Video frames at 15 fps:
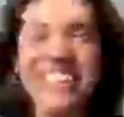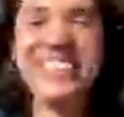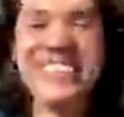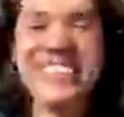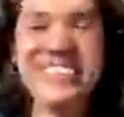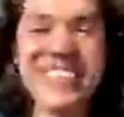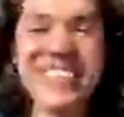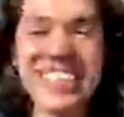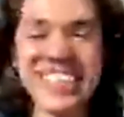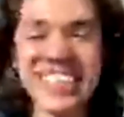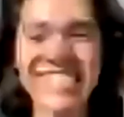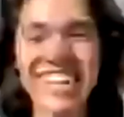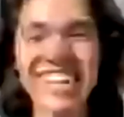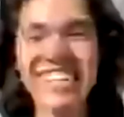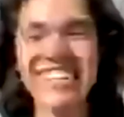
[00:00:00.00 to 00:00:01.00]

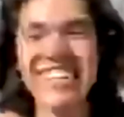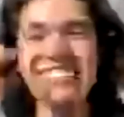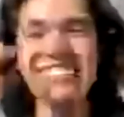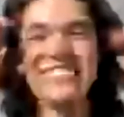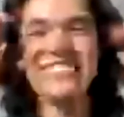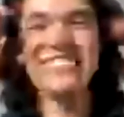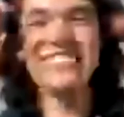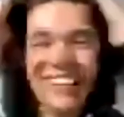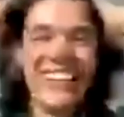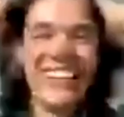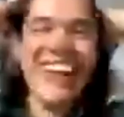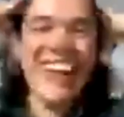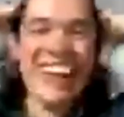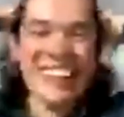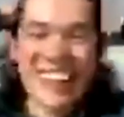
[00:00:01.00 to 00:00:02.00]
Freestyle love.
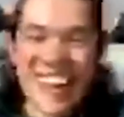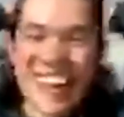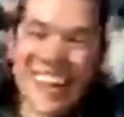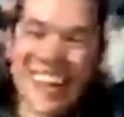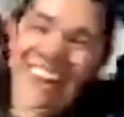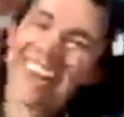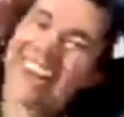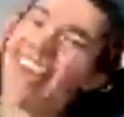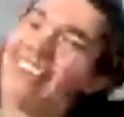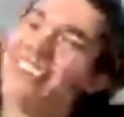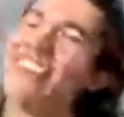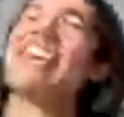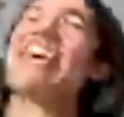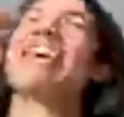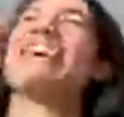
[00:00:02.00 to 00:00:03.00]
Okay, let me
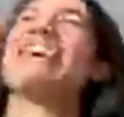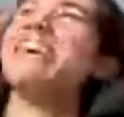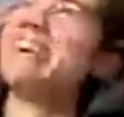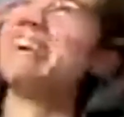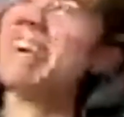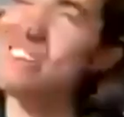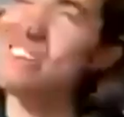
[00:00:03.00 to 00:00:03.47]
think. Okay,